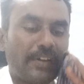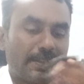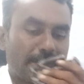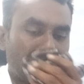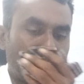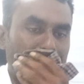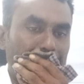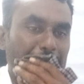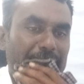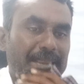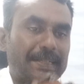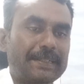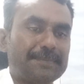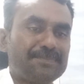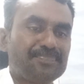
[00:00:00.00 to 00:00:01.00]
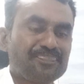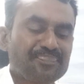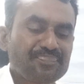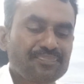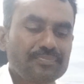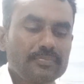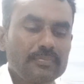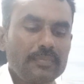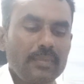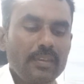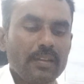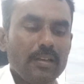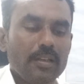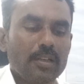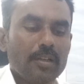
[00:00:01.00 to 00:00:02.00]
functional method
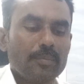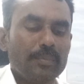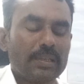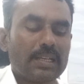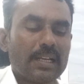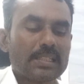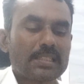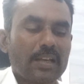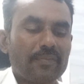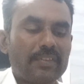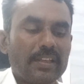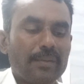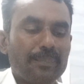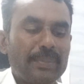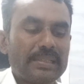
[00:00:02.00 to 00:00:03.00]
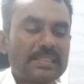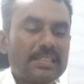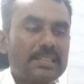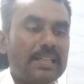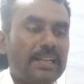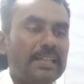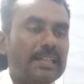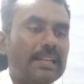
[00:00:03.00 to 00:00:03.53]
because of the emphasis that